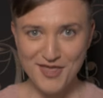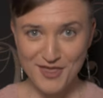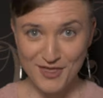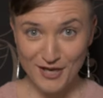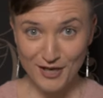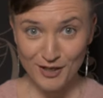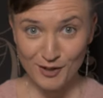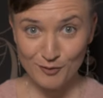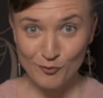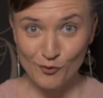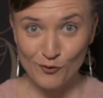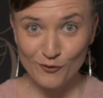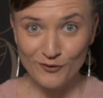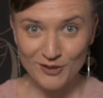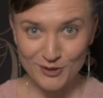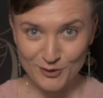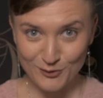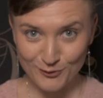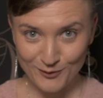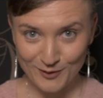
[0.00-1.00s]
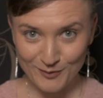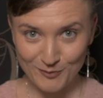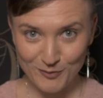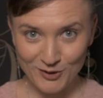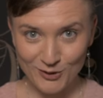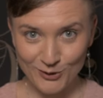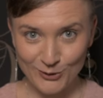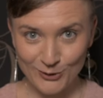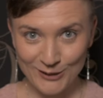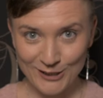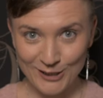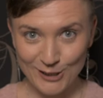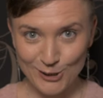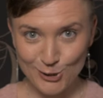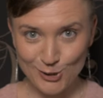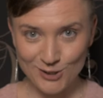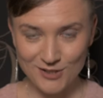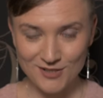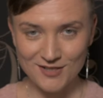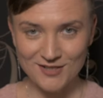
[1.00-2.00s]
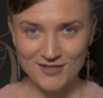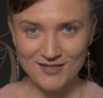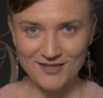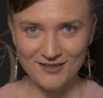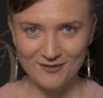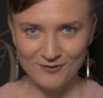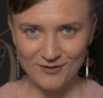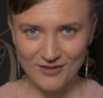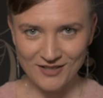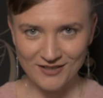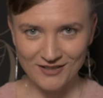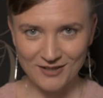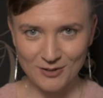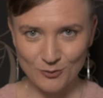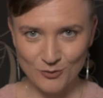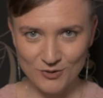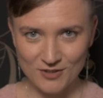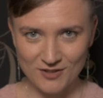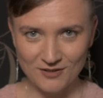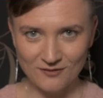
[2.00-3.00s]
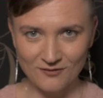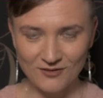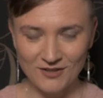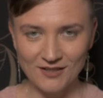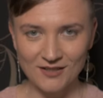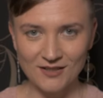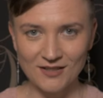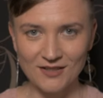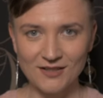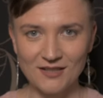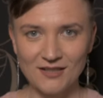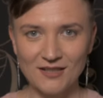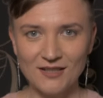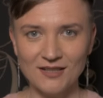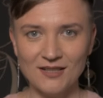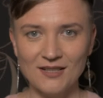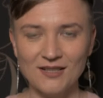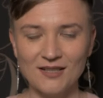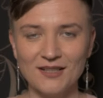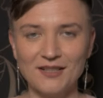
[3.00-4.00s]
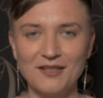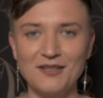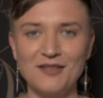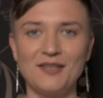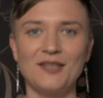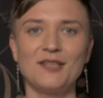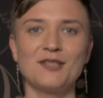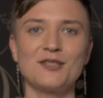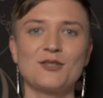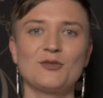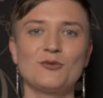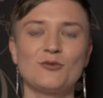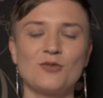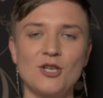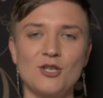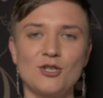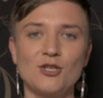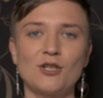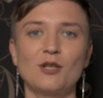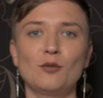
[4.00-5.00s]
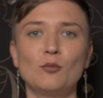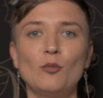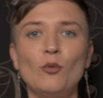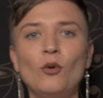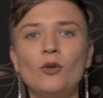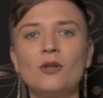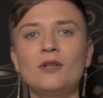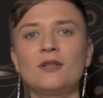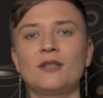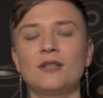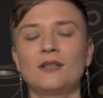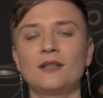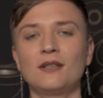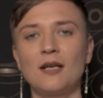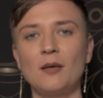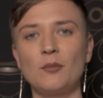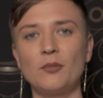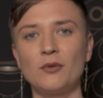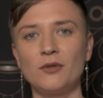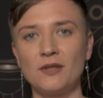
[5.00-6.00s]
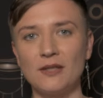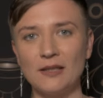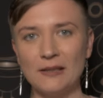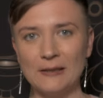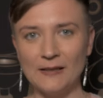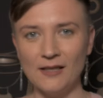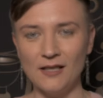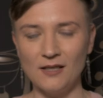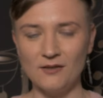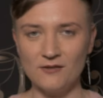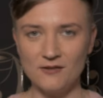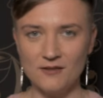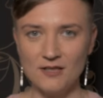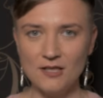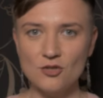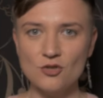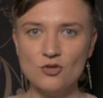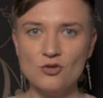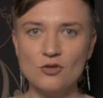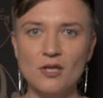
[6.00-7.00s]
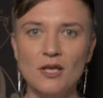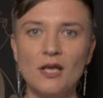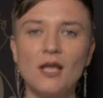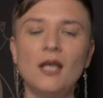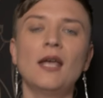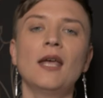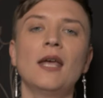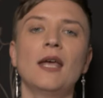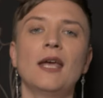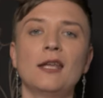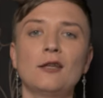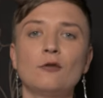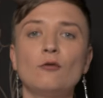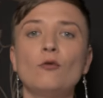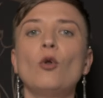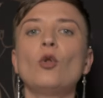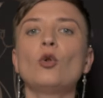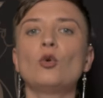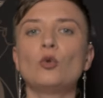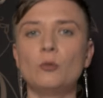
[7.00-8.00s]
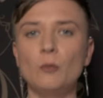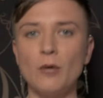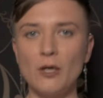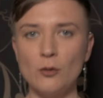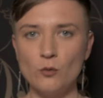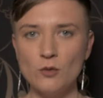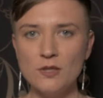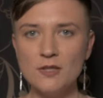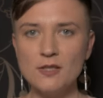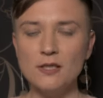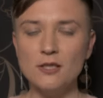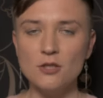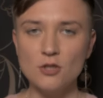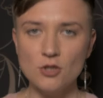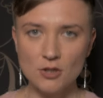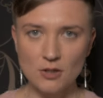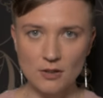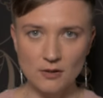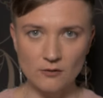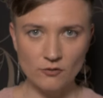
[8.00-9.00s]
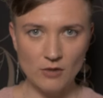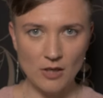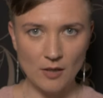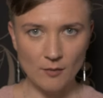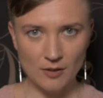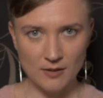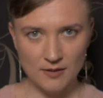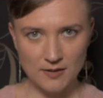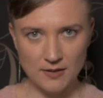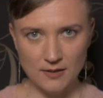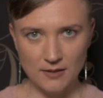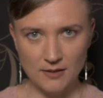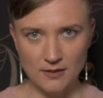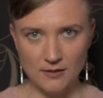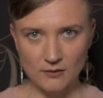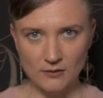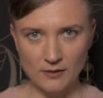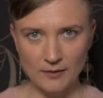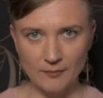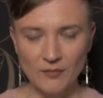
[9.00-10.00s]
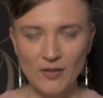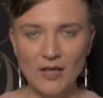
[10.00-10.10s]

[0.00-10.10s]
Then, moving to the Middle Ages, uh, vodka was invented, and uh, thanks to Russia and Poland, it happened in 8th century, and followed by whiskey, gin, rum, and tequila.